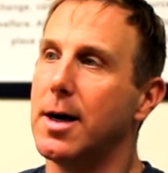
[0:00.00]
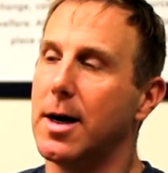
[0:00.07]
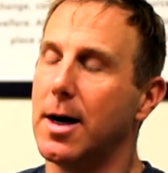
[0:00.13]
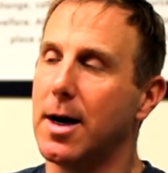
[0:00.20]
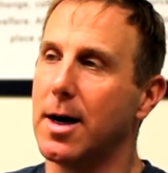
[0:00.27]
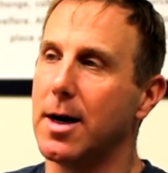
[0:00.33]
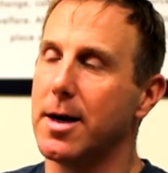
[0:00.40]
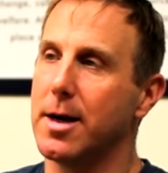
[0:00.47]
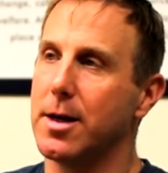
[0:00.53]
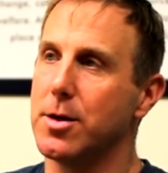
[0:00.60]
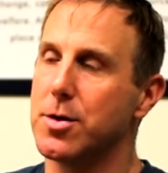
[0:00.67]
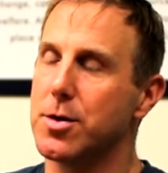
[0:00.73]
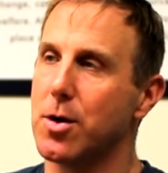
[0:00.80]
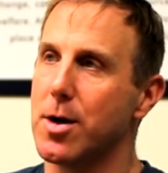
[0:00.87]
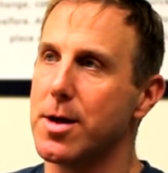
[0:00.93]
Uh, and
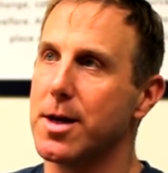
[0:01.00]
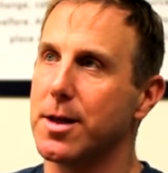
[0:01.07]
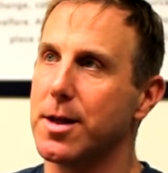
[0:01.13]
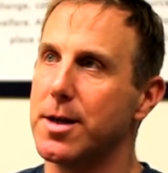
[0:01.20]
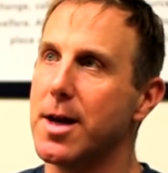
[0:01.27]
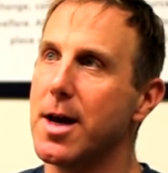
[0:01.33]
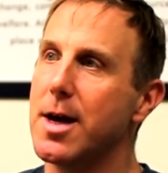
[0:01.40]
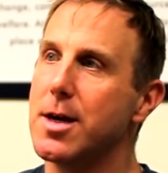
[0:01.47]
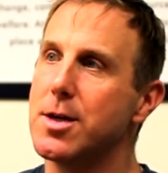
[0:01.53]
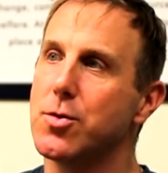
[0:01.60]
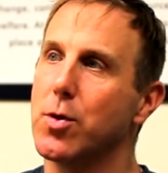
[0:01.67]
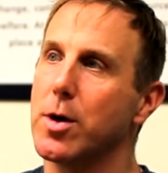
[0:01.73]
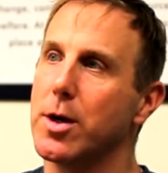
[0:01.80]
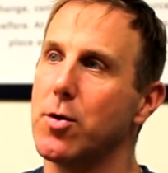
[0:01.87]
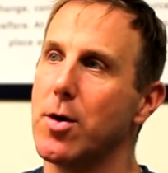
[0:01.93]
so I think the days
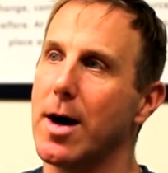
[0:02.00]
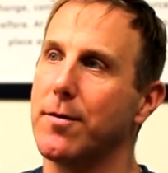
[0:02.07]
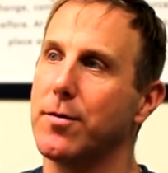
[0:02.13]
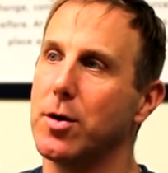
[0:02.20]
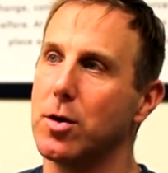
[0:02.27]
where you have